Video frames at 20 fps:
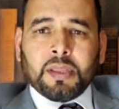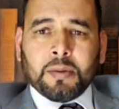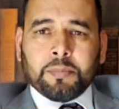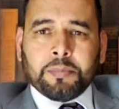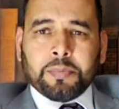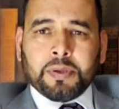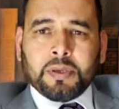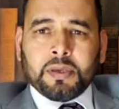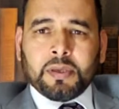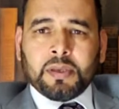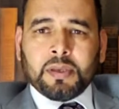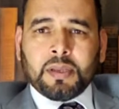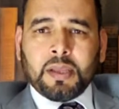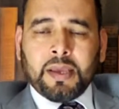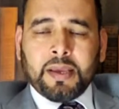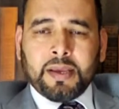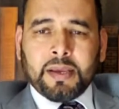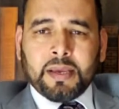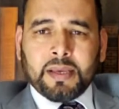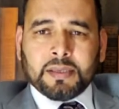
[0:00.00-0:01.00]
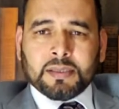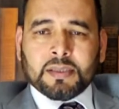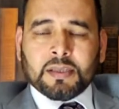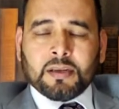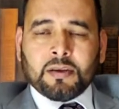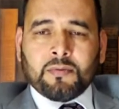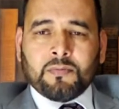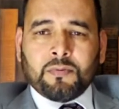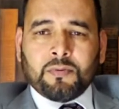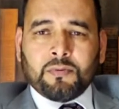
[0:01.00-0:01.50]
the appeal against
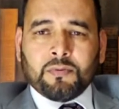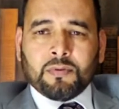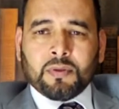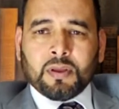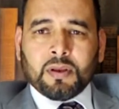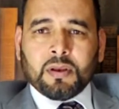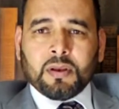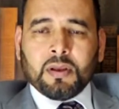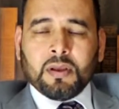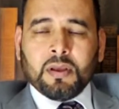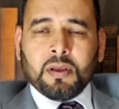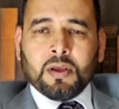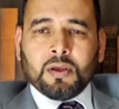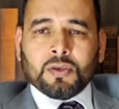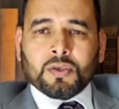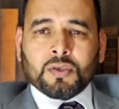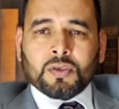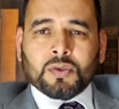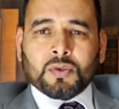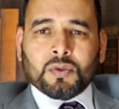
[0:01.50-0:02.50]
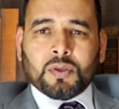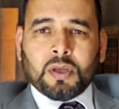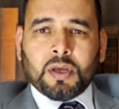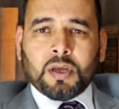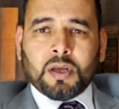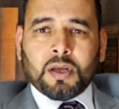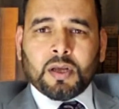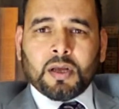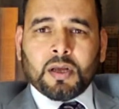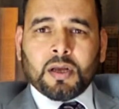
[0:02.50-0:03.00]
the refusal to
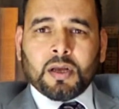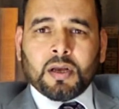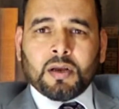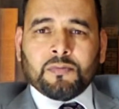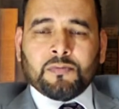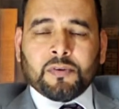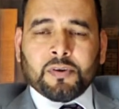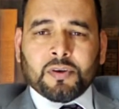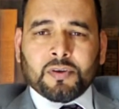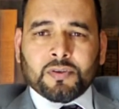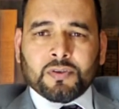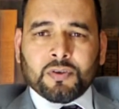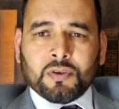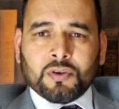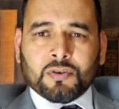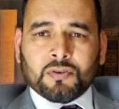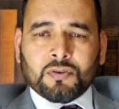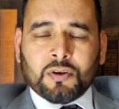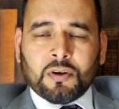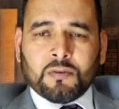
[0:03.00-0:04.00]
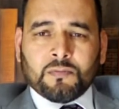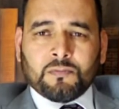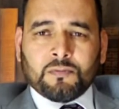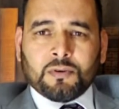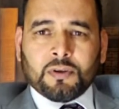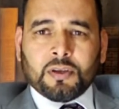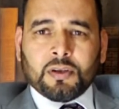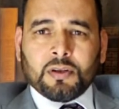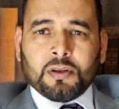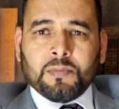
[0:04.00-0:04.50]
the first year
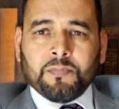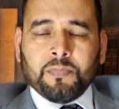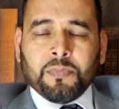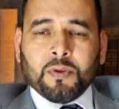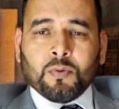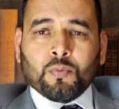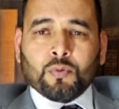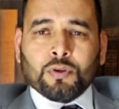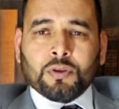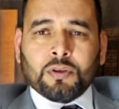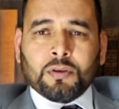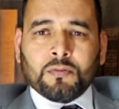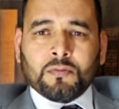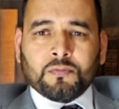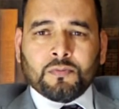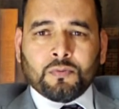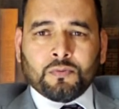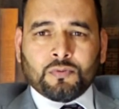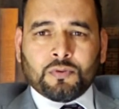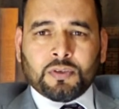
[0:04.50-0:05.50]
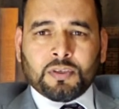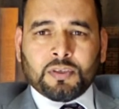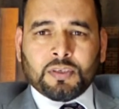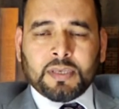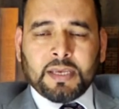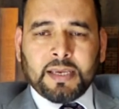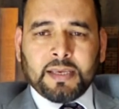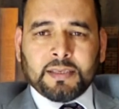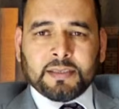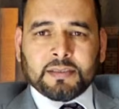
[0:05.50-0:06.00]
tribunal within 14
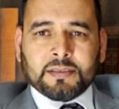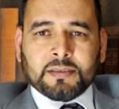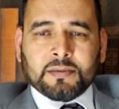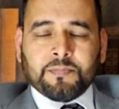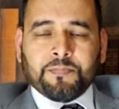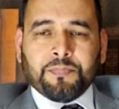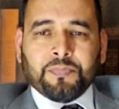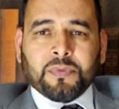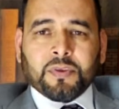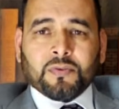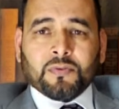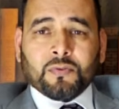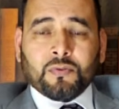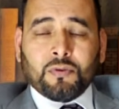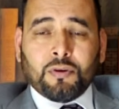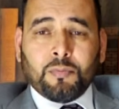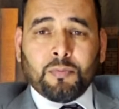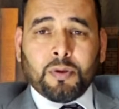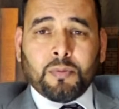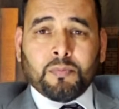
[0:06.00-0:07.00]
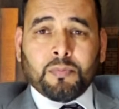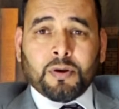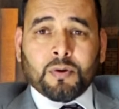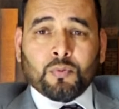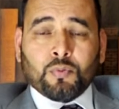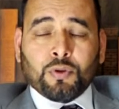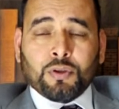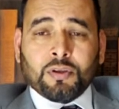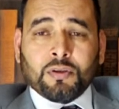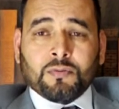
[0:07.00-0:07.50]
days. So remember,
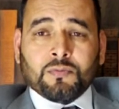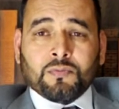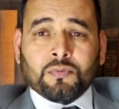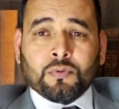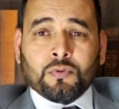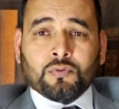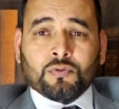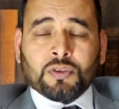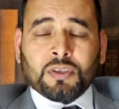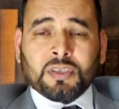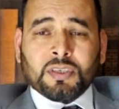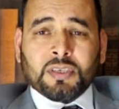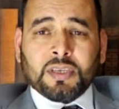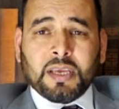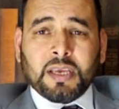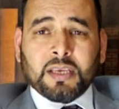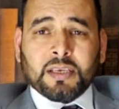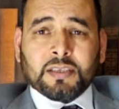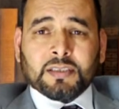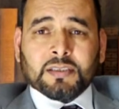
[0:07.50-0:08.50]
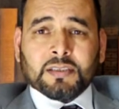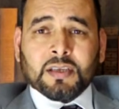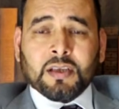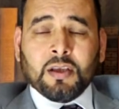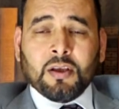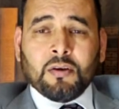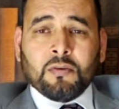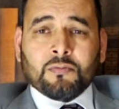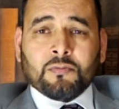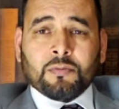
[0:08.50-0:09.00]
within 14 days
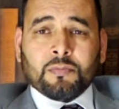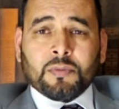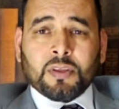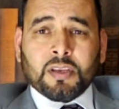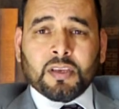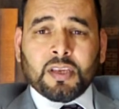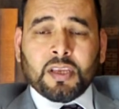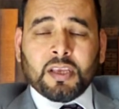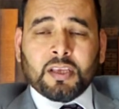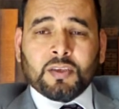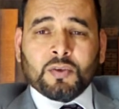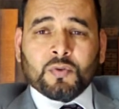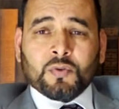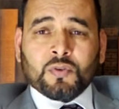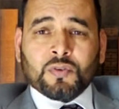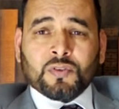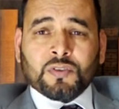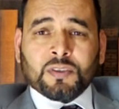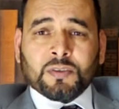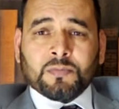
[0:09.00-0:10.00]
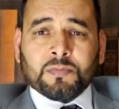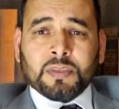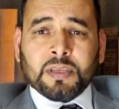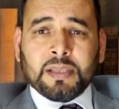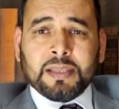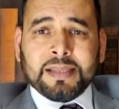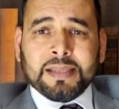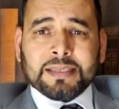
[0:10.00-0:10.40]
from the day you receive the